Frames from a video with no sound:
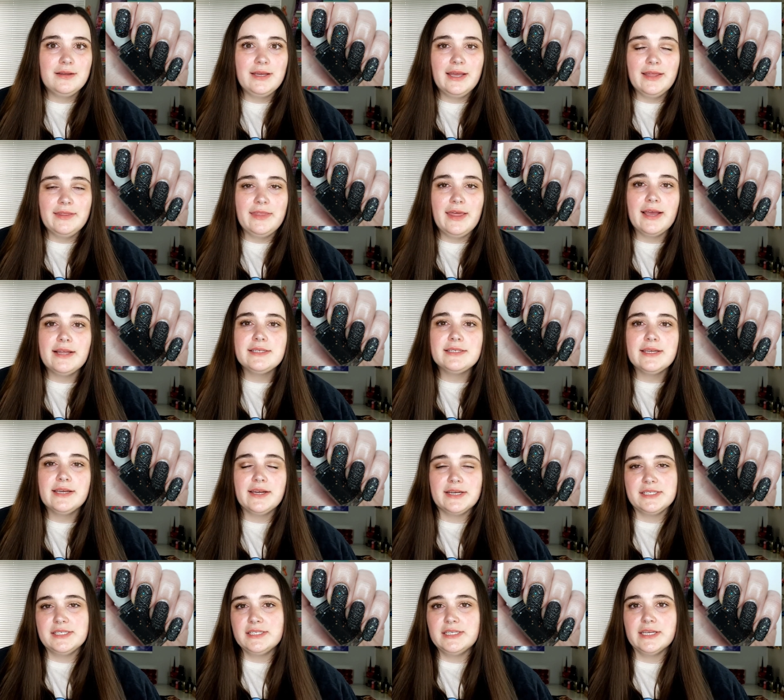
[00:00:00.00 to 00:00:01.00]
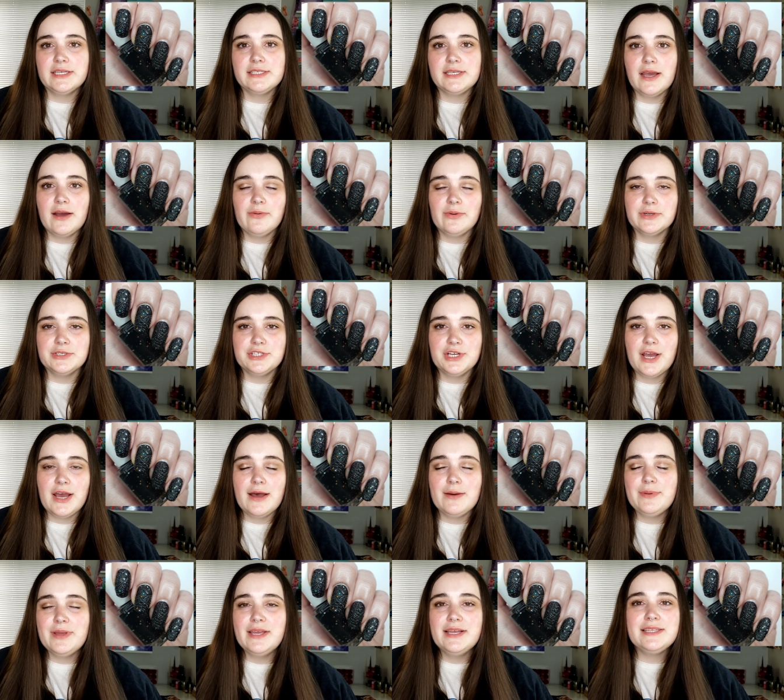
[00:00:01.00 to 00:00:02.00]
eh, that's like a six hour
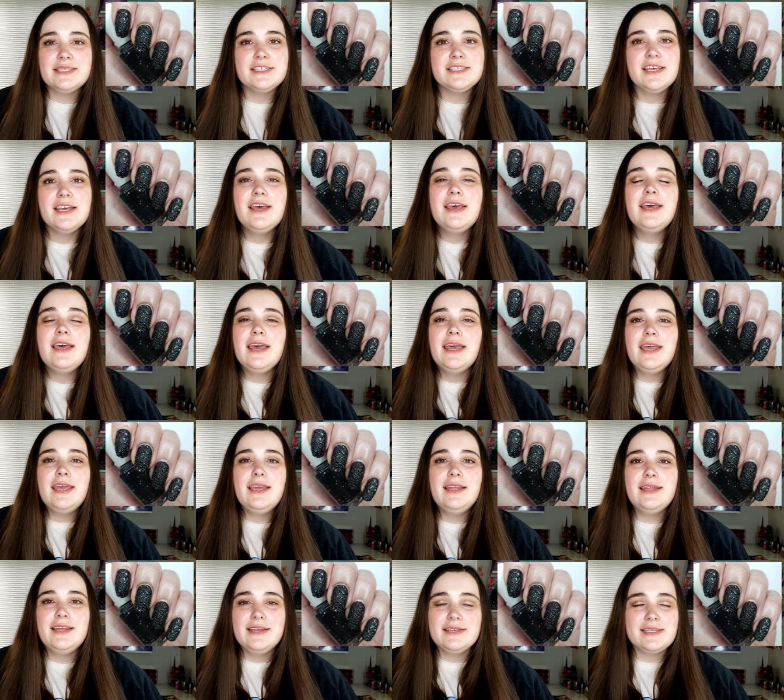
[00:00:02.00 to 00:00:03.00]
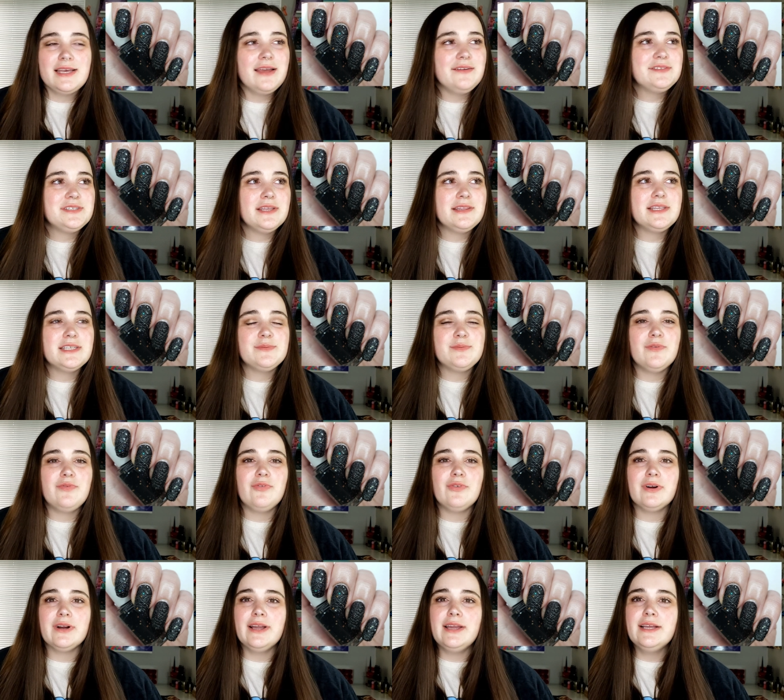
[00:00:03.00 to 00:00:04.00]
job. It's, it is, I've said this
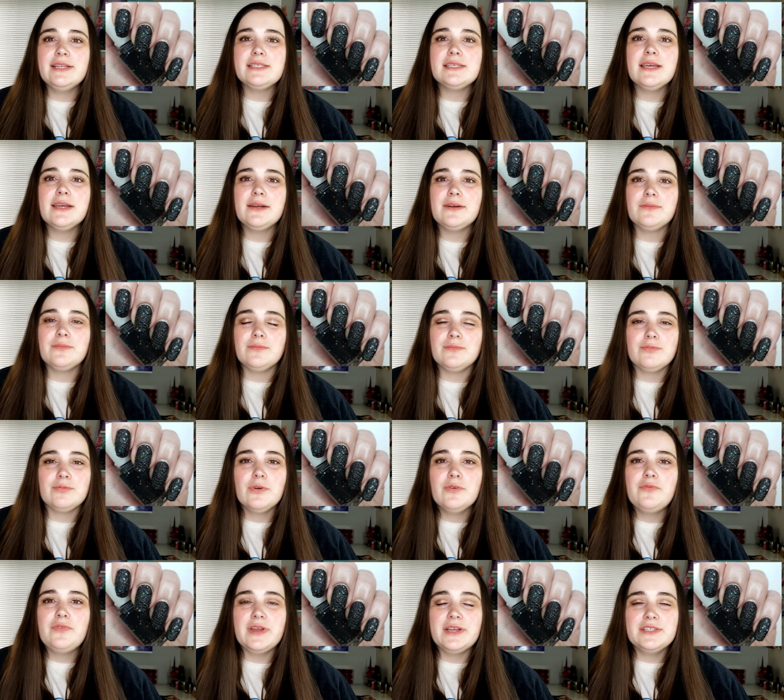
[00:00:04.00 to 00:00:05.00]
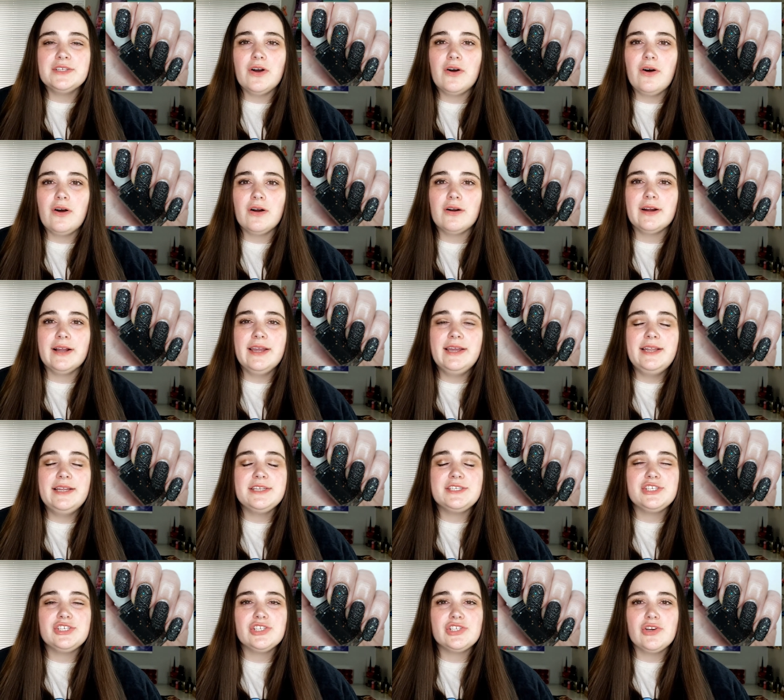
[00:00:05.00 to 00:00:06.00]
before, it's like roofing tar. It
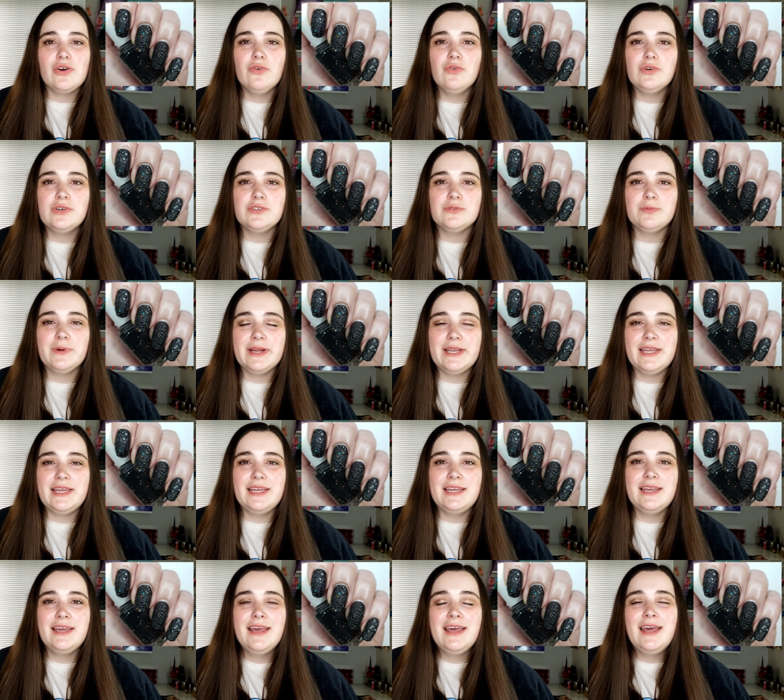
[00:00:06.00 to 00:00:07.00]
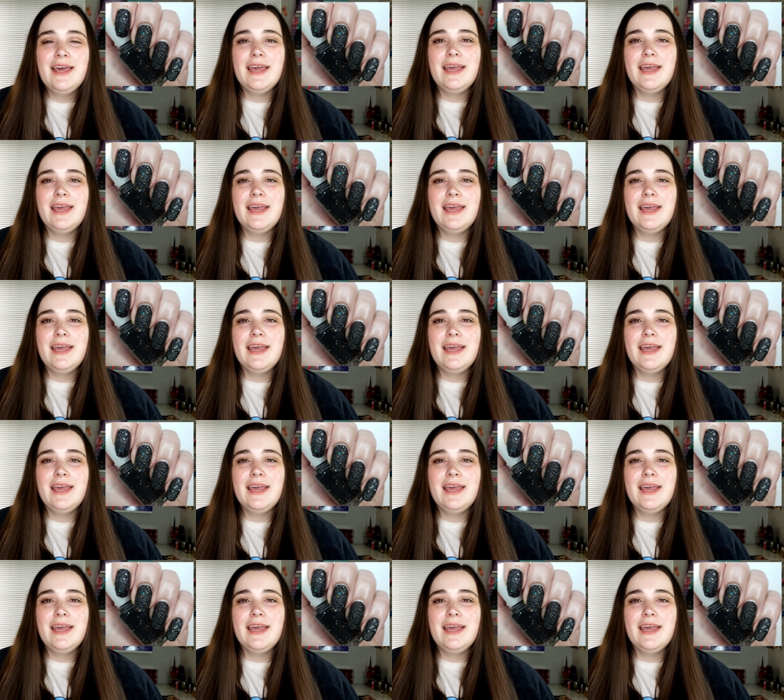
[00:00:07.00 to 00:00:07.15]
is so gritty.